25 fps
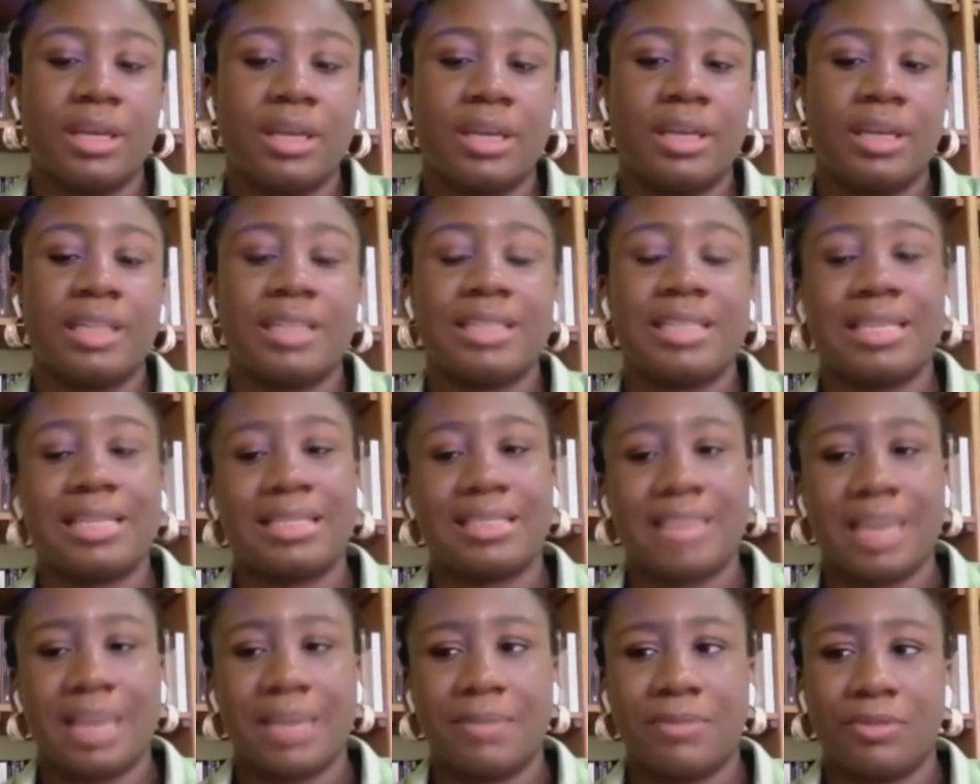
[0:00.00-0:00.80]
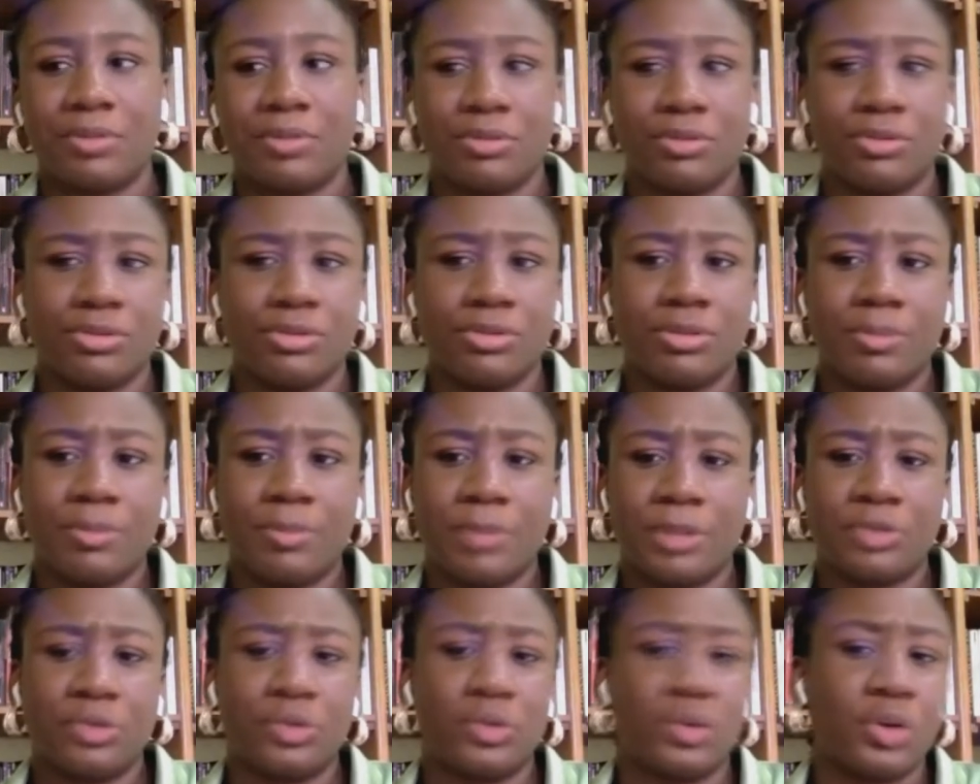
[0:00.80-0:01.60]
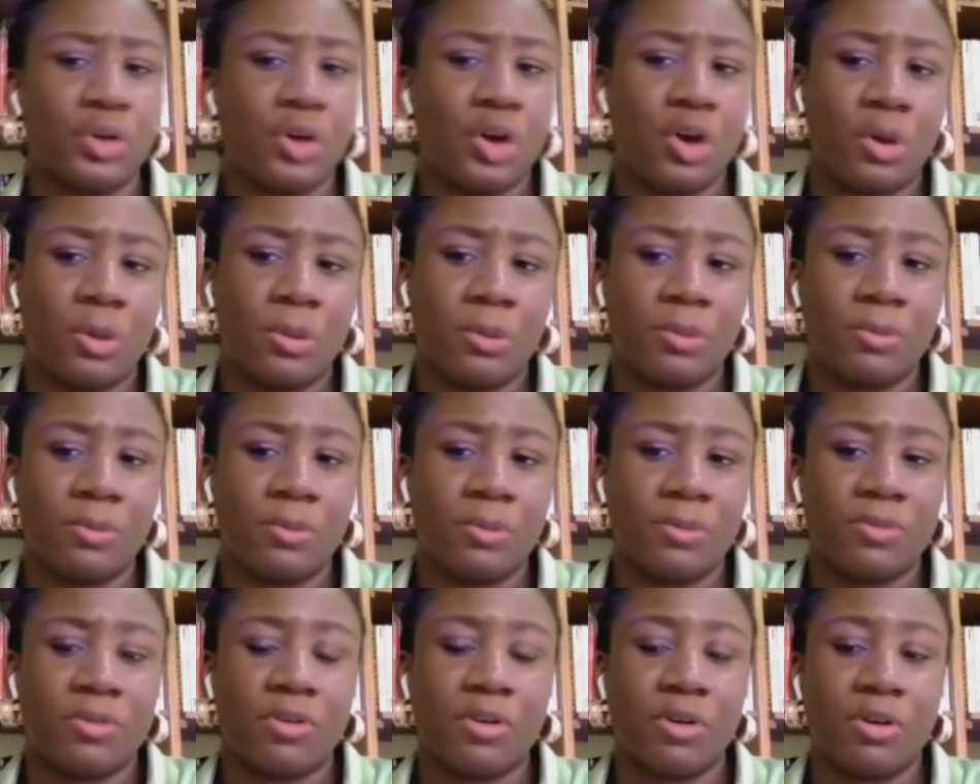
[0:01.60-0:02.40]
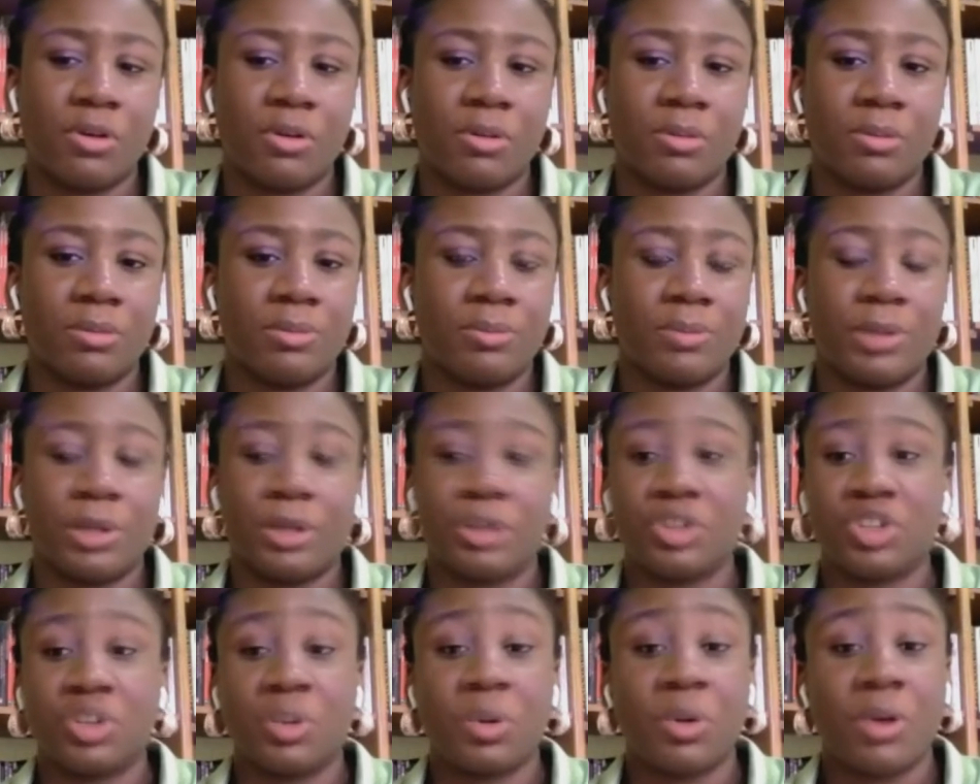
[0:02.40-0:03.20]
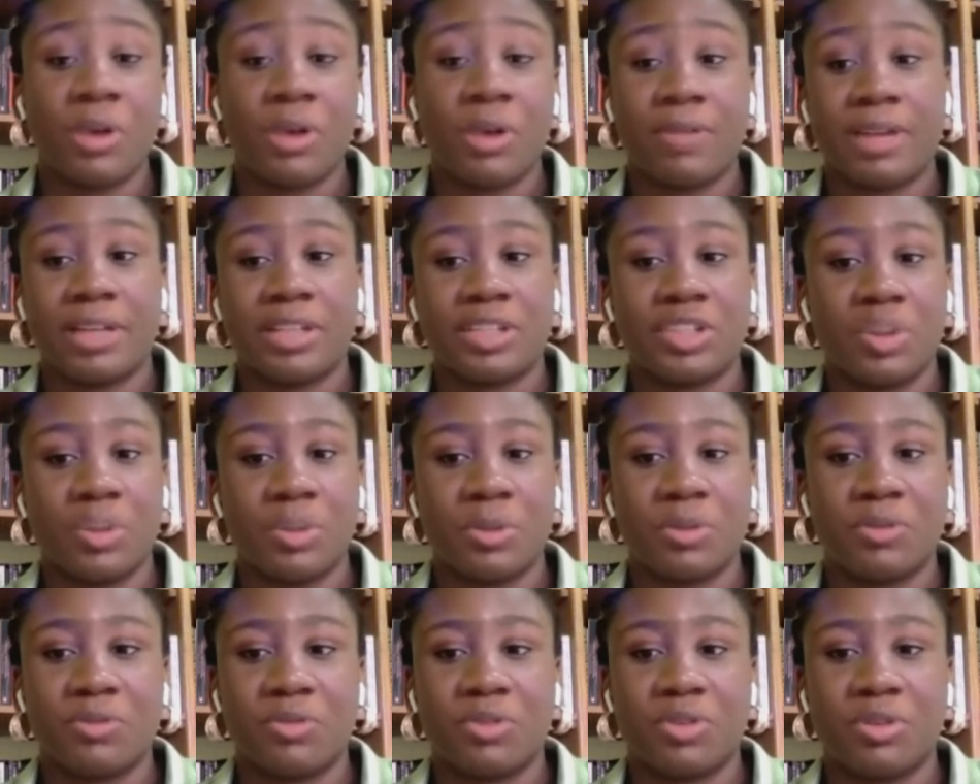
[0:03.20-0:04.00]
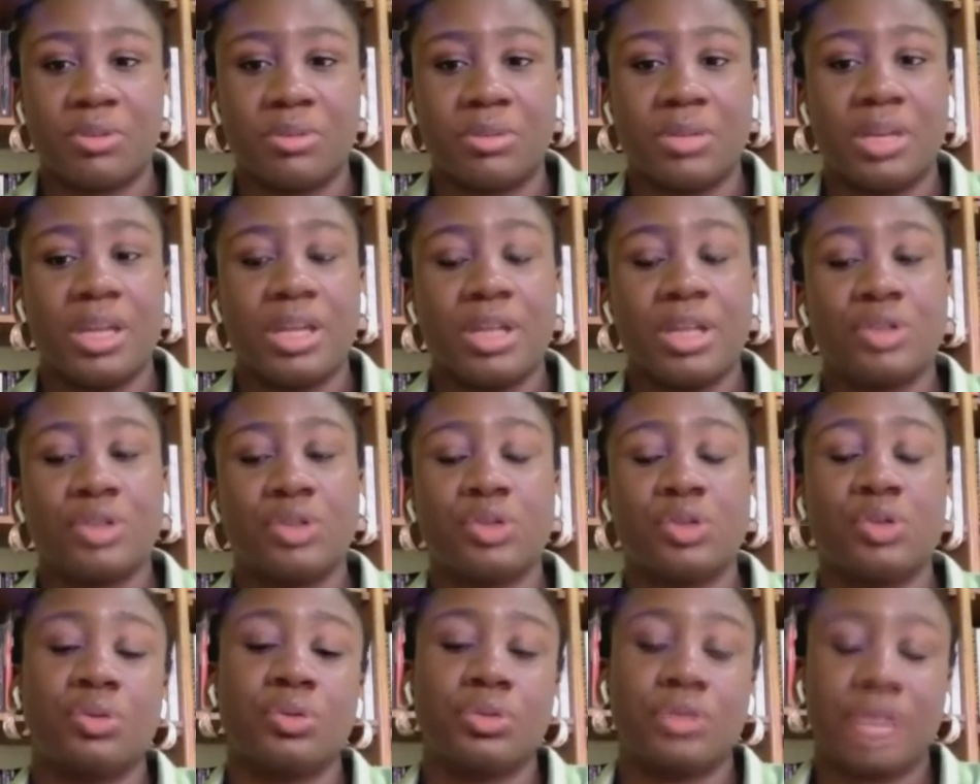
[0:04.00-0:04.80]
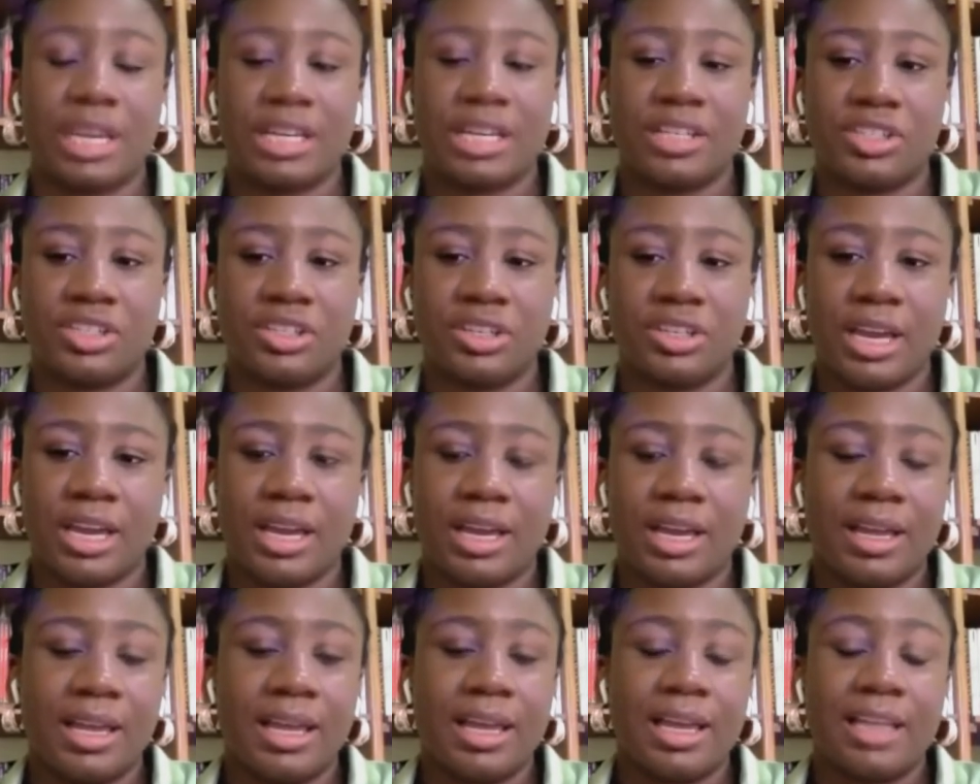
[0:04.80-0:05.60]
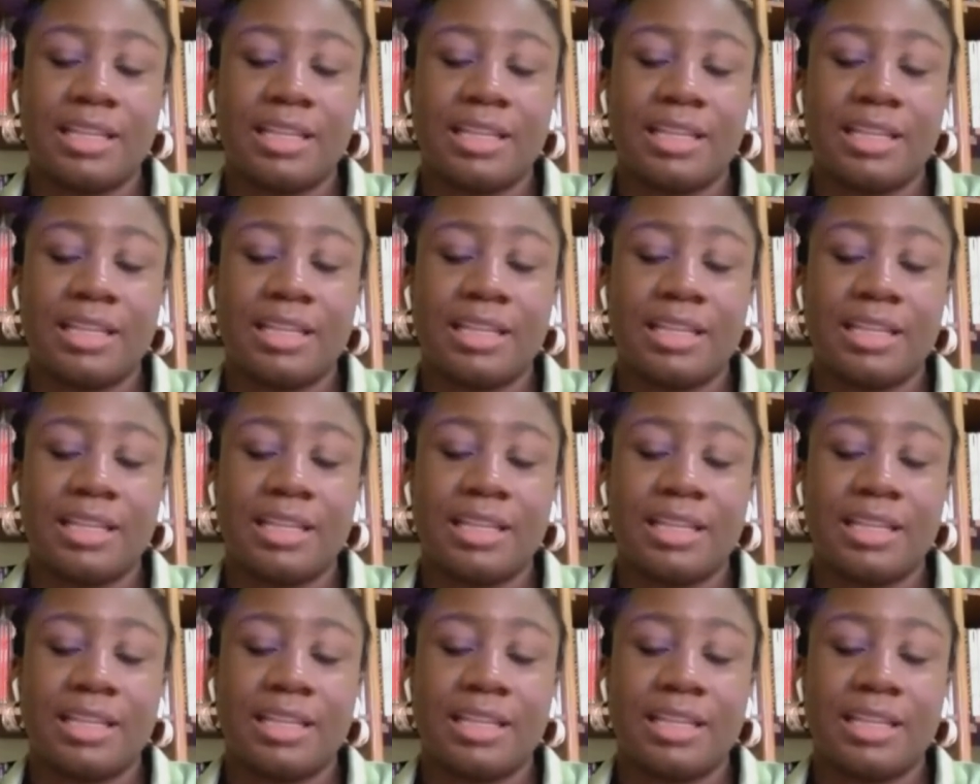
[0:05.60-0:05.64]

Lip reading: It takes time for petrol to come from Belgium or wherever it's coming from to Nigeria.